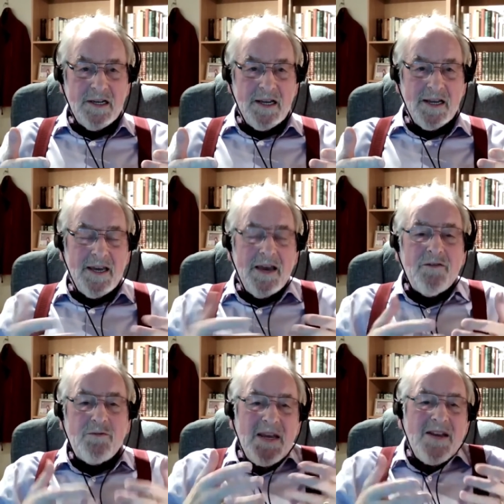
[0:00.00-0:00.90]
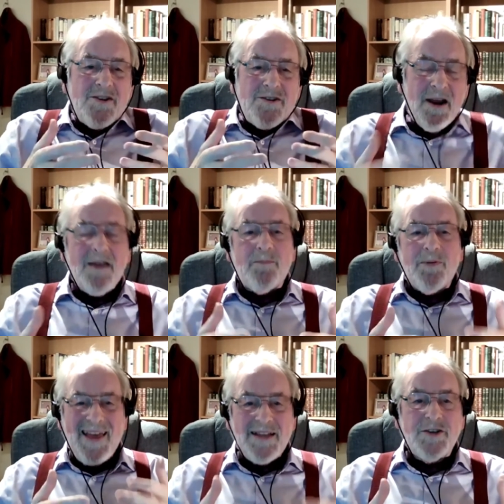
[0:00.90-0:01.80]
It gives me great
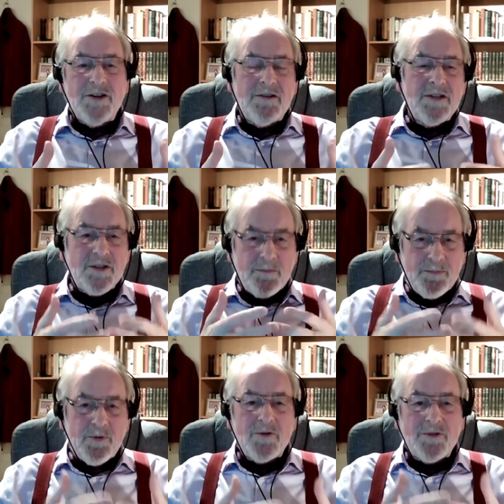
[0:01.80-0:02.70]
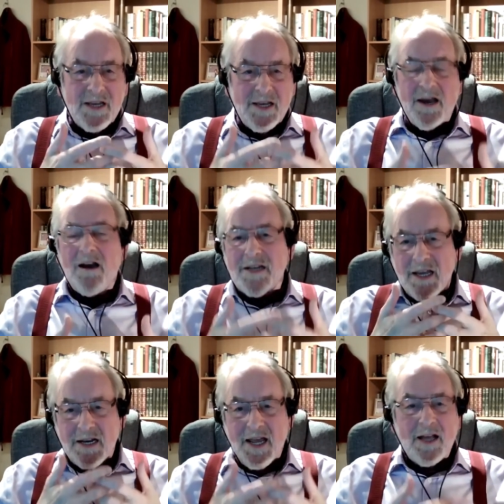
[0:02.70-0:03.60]
pleasure in supporting,
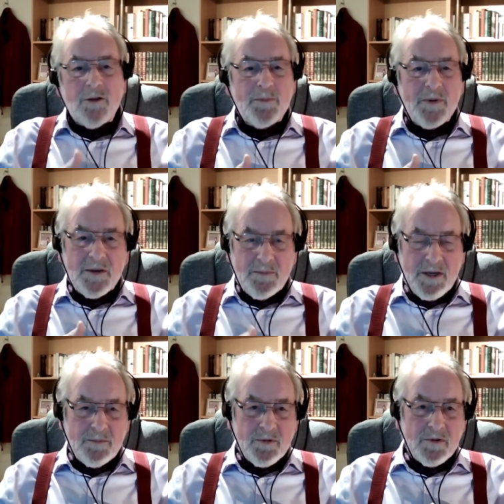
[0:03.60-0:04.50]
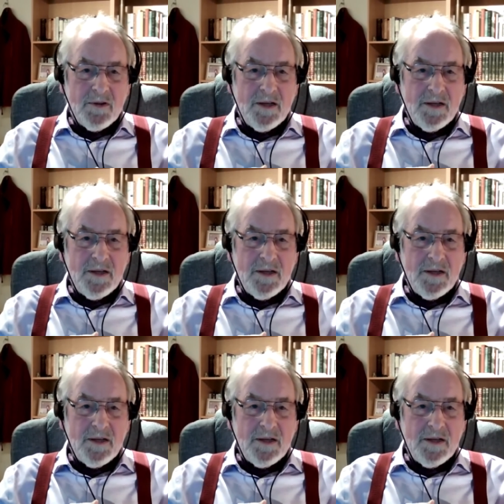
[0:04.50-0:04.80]
guiding, and helping people.